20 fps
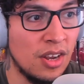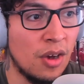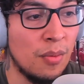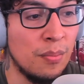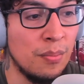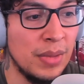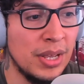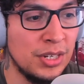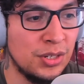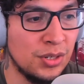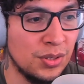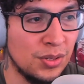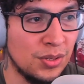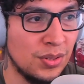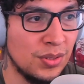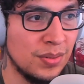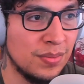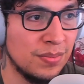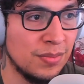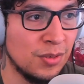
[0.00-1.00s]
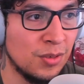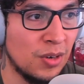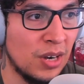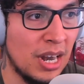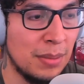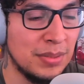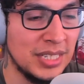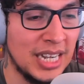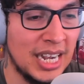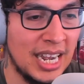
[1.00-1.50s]
No, Mitchell
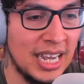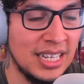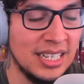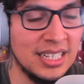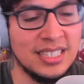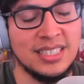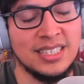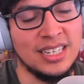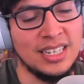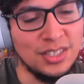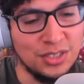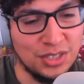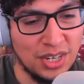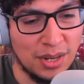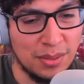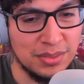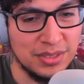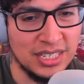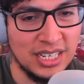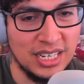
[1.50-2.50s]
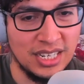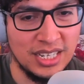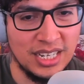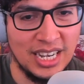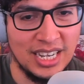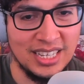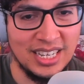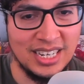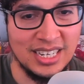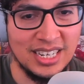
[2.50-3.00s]
grabs Alex and jumps
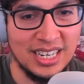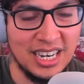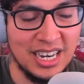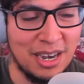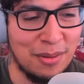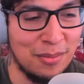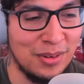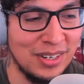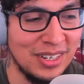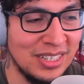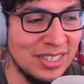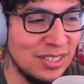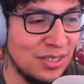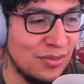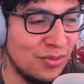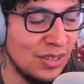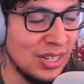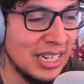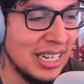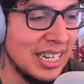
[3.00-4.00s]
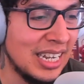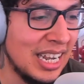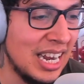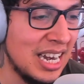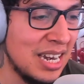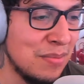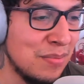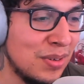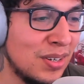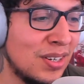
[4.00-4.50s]
in. And then Cameron just freaking
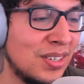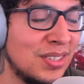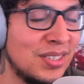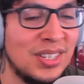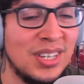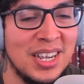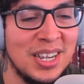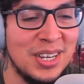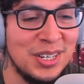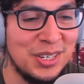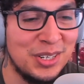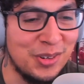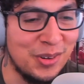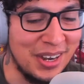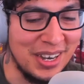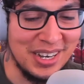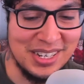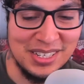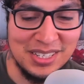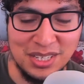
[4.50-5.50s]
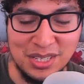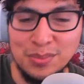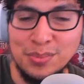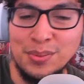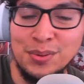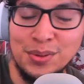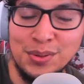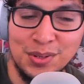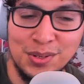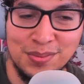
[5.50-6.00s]
cannonballs straight into
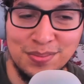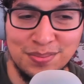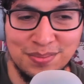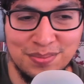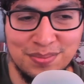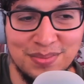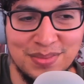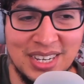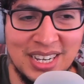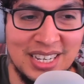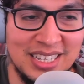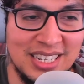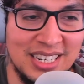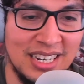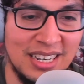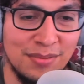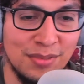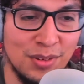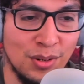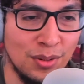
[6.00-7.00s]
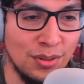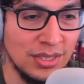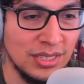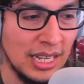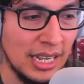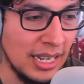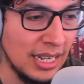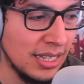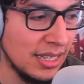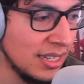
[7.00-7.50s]
the pool. And then of
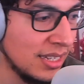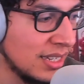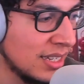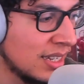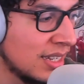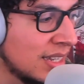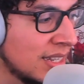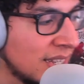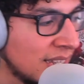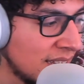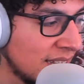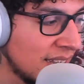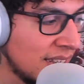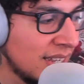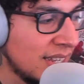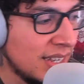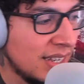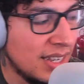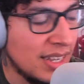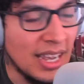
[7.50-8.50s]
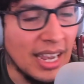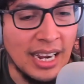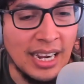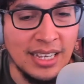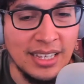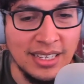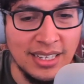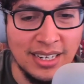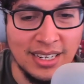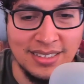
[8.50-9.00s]
course Haley.
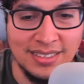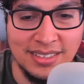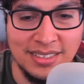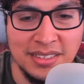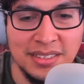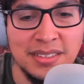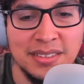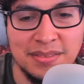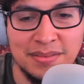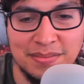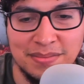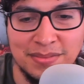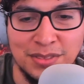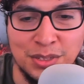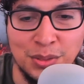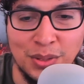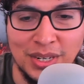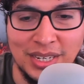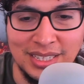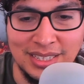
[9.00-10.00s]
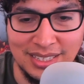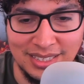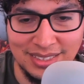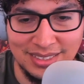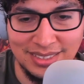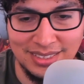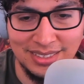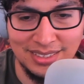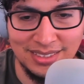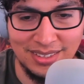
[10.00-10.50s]
Haley doesn't do
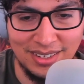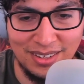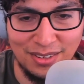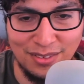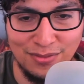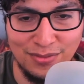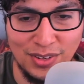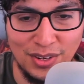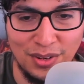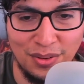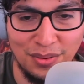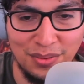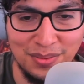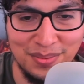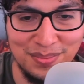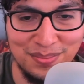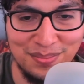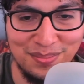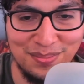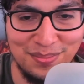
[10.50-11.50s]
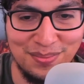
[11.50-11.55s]
anything. She's just on her phone.